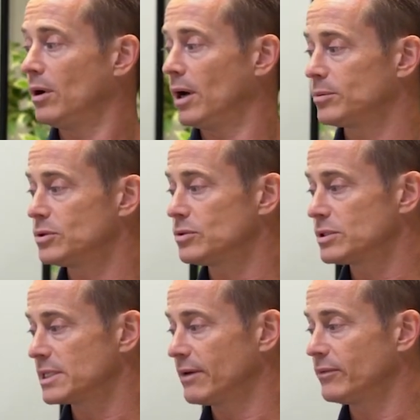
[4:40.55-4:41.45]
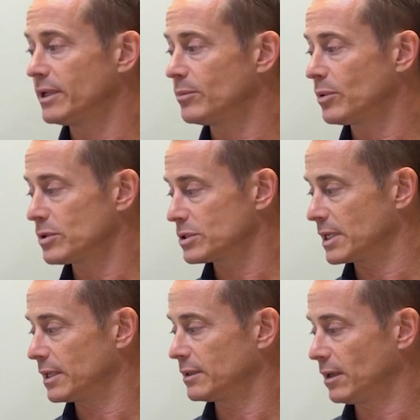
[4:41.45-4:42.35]
up to
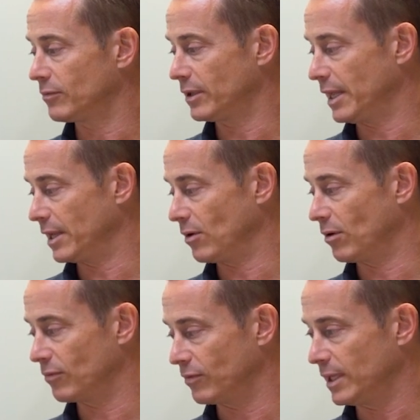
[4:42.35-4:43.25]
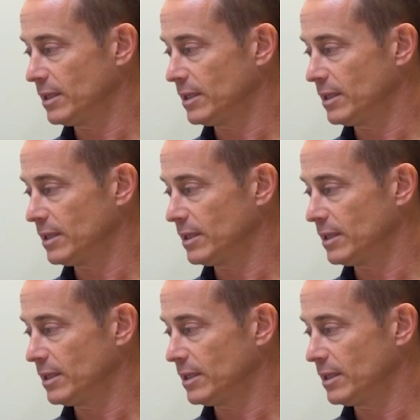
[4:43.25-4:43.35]
70% of the ARV,